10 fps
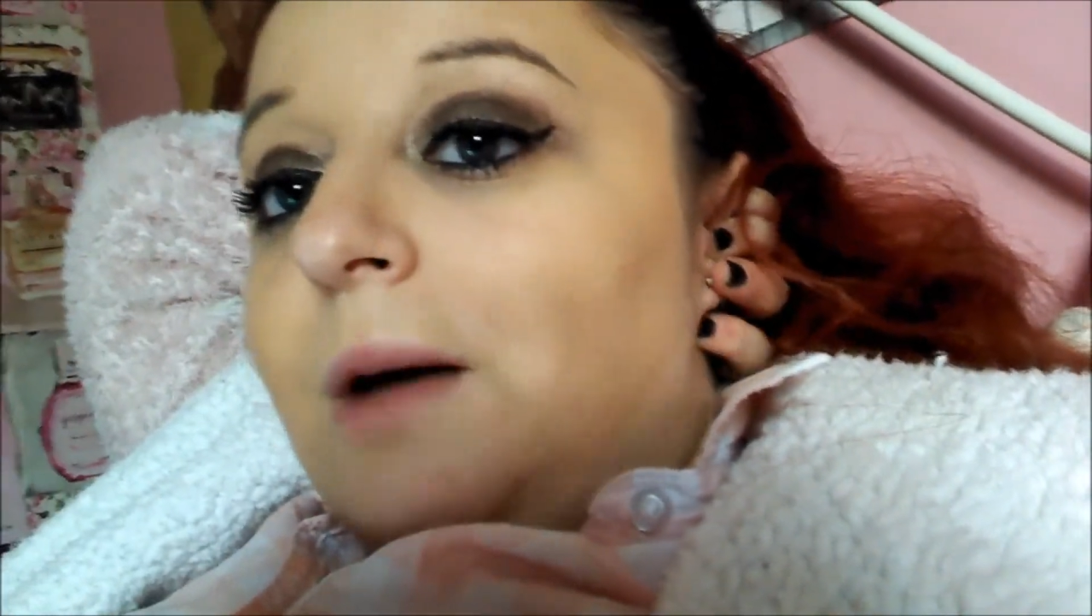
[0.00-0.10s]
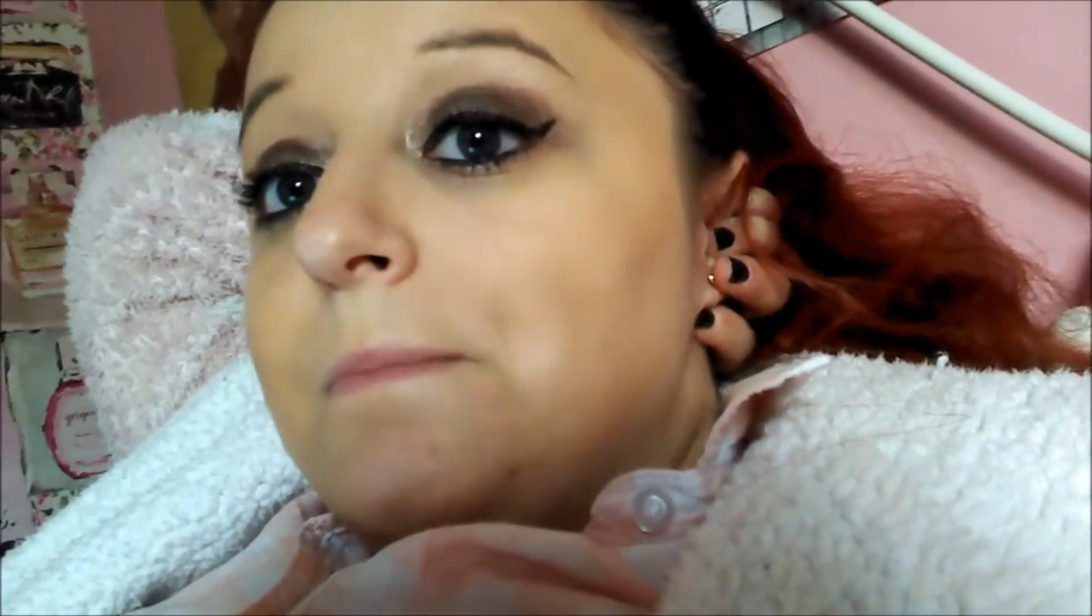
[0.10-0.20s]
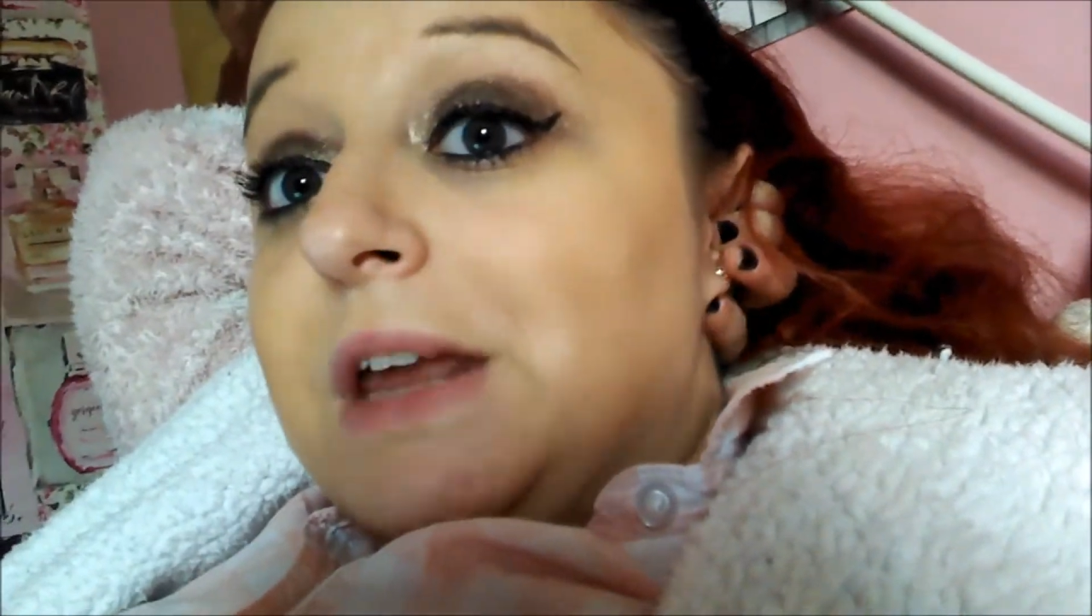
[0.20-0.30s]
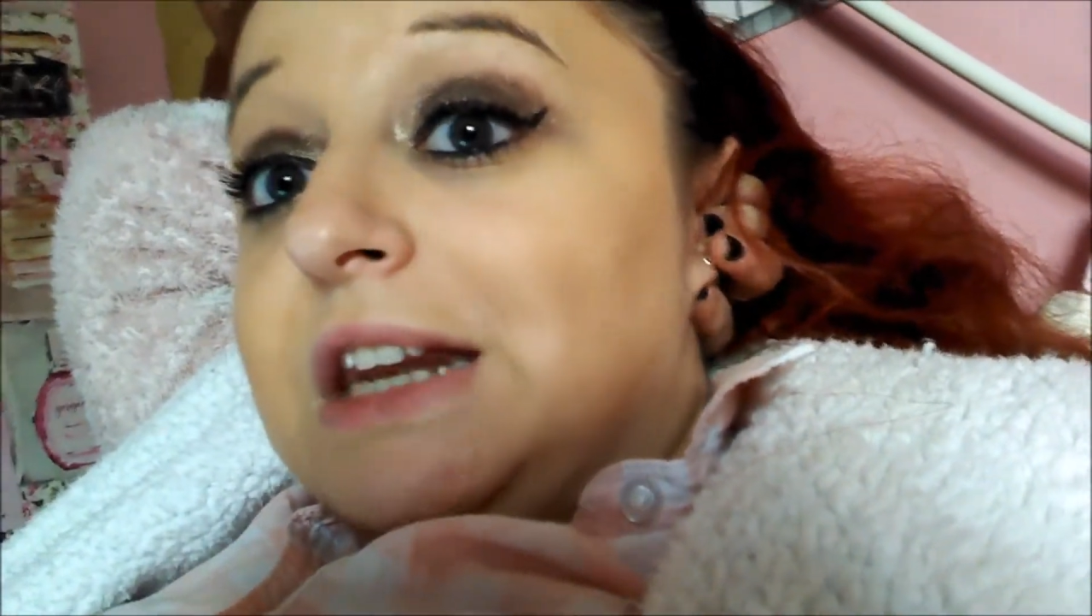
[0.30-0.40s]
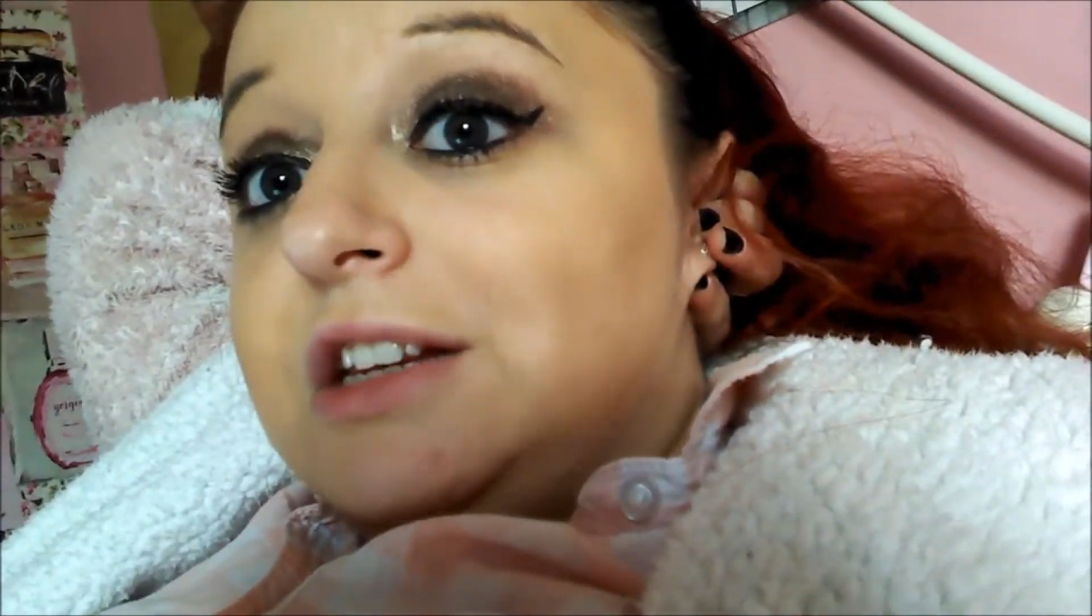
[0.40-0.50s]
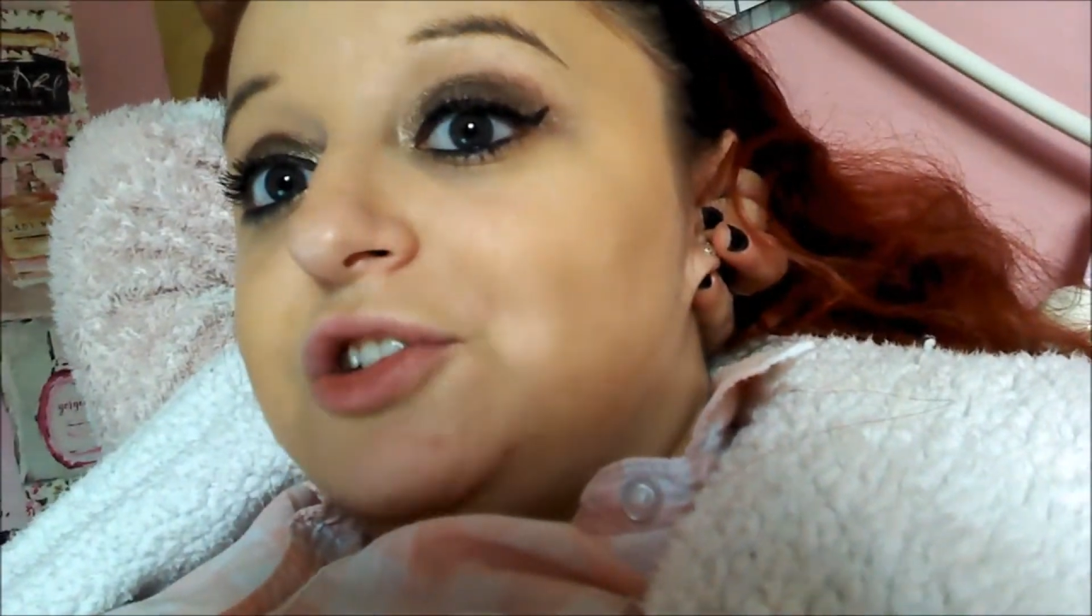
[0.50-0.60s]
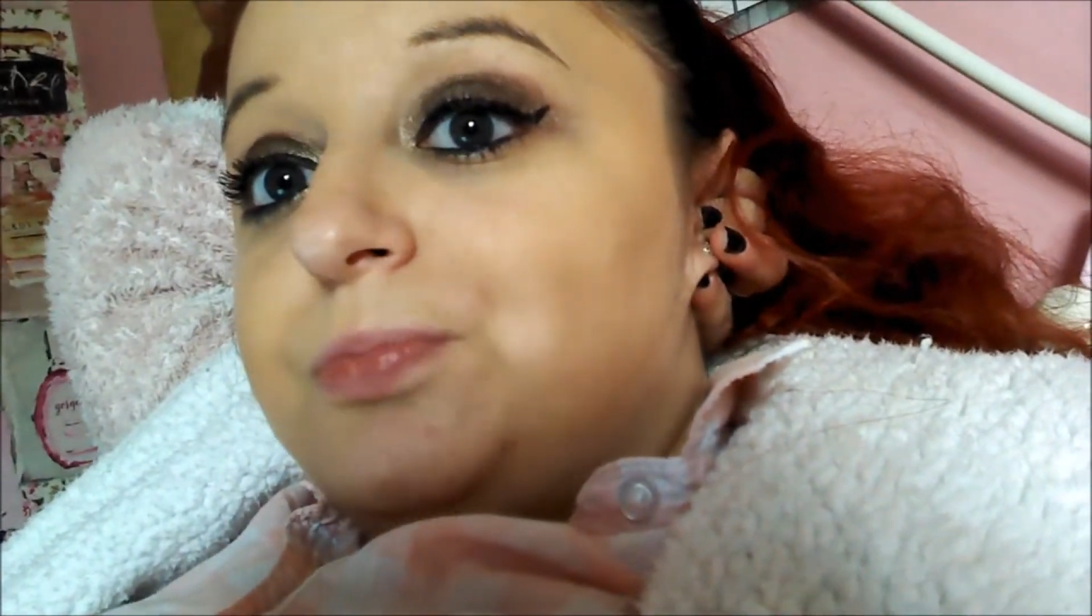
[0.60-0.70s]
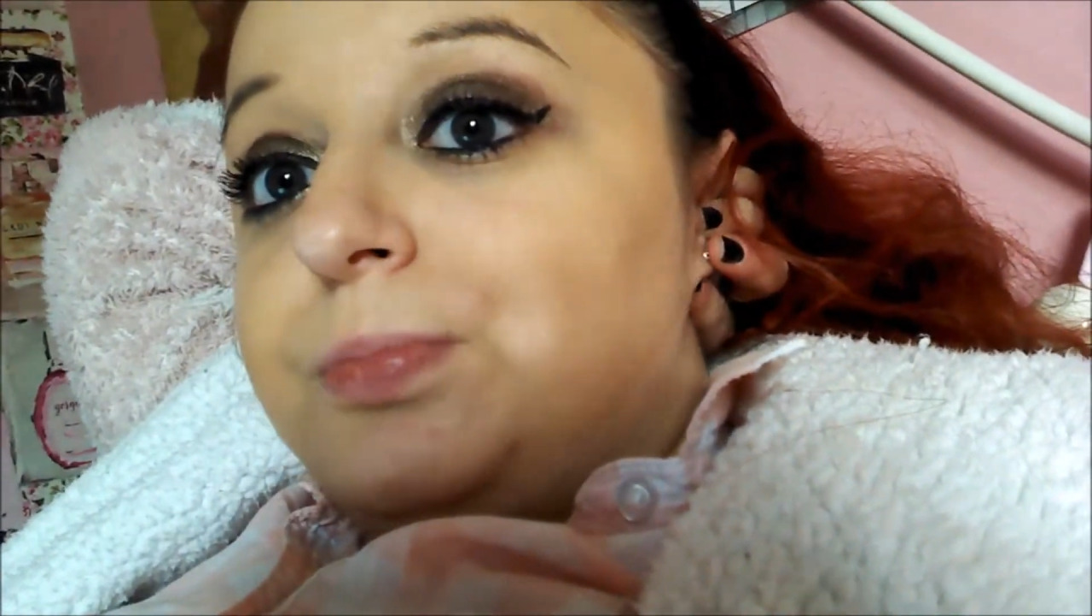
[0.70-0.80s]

mint